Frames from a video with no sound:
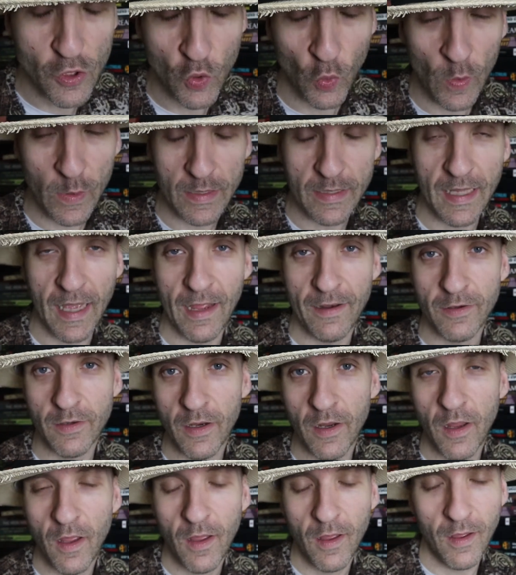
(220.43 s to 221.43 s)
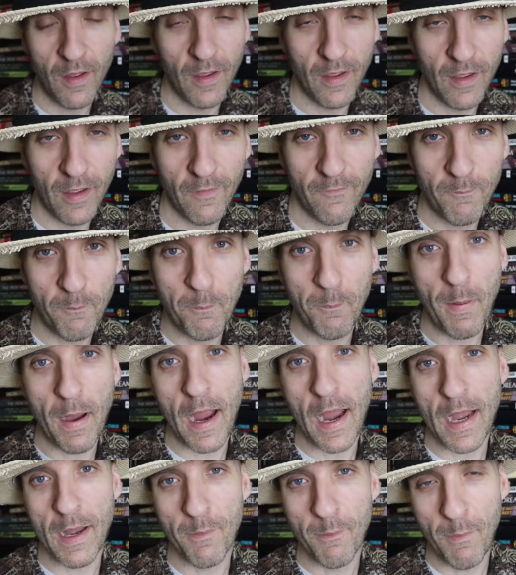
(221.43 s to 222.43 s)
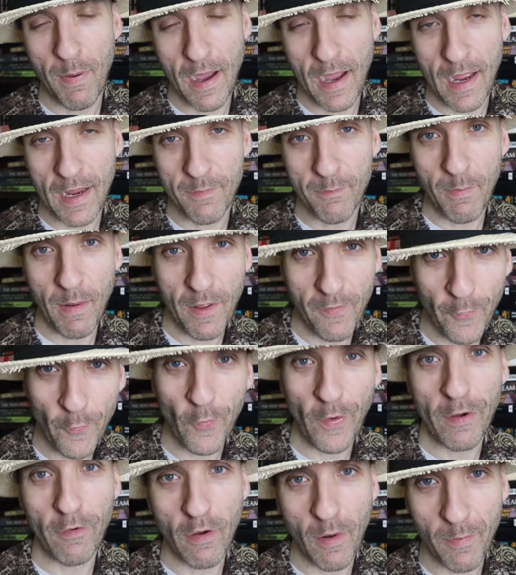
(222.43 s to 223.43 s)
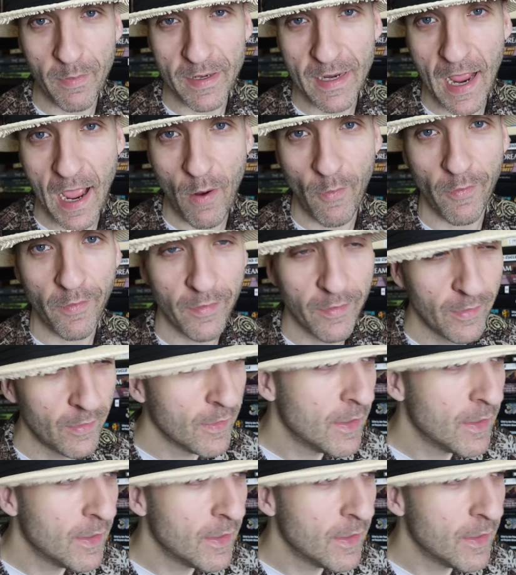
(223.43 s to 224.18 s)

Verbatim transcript: enjoyed that. Uh, by by by the great Robert E. Howard.